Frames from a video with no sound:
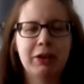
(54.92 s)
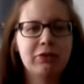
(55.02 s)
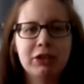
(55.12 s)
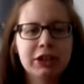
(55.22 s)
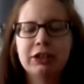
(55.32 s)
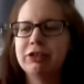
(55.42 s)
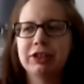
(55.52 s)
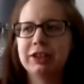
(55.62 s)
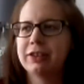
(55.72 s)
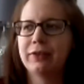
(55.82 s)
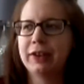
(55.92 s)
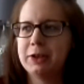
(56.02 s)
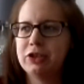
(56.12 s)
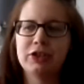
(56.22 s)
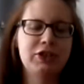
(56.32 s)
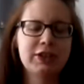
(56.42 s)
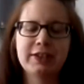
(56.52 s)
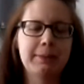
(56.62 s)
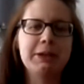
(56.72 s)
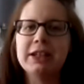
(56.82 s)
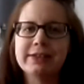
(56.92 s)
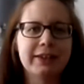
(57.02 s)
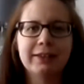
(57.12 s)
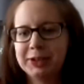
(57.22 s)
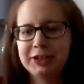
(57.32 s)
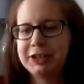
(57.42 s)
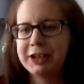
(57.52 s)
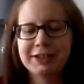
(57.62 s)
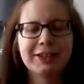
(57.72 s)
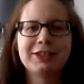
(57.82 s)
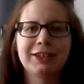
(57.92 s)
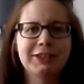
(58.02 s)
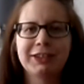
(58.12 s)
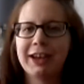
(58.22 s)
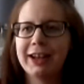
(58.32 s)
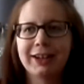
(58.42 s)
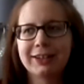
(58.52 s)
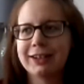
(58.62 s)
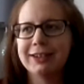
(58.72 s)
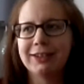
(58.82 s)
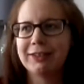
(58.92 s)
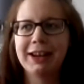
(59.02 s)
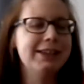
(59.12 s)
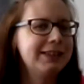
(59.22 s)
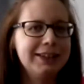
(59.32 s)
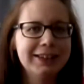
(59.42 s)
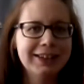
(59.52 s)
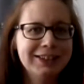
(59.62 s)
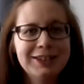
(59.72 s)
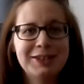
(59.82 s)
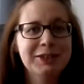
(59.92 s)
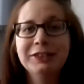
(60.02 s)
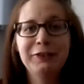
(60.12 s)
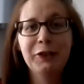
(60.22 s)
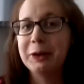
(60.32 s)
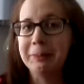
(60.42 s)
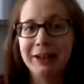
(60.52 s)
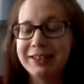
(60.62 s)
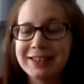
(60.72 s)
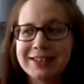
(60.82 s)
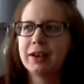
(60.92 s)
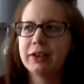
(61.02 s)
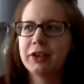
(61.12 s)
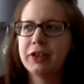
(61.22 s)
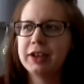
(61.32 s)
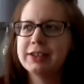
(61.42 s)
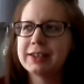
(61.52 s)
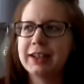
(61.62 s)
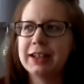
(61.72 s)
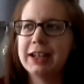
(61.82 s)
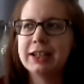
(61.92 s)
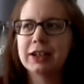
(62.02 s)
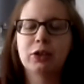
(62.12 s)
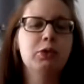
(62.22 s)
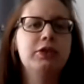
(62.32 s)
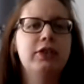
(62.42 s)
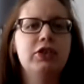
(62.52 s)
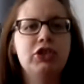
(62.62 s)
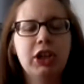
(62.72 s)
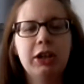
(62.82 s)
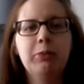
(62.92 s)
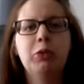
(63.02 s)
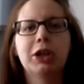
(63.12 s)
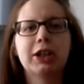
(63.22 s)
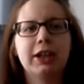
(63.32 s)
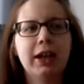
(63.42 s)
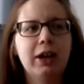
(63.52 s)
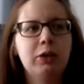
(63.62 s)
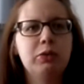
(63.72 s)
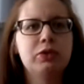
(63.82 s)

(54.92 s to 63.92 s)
I really, really love it. She's just amazing. She's just such a little character already. She's only 4 months. Other things I like are going to the gym, working out,